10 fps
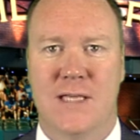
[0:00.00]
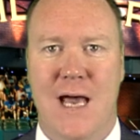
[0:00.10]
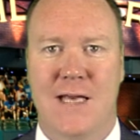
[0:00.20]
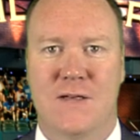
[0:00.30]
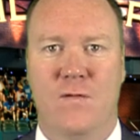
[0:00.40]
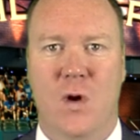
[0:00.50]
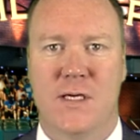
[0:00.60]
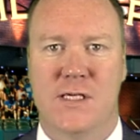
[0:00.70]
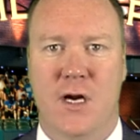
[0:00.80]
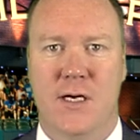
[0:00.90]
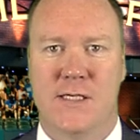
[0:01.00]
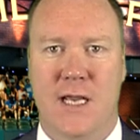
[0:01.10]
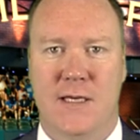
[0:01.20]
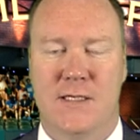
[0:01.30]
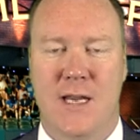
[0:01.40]
last 4 starts
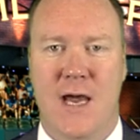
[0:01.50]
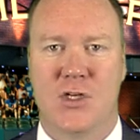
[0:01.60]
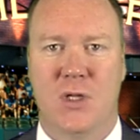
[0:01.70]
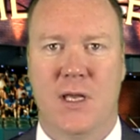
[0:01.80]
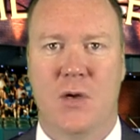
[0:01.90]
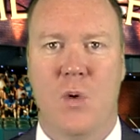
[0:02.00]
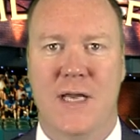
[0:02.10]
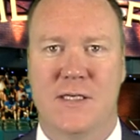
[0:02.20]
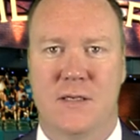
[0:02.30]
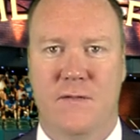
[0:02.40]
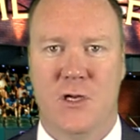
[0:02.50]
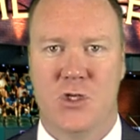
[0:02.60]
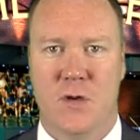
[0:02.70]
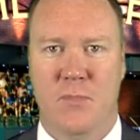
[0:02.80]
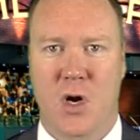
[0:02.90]
against National League West
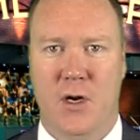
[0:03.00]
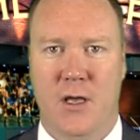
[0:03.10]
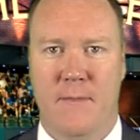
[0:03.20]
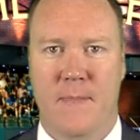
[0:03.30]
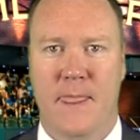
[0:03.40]
division opponent.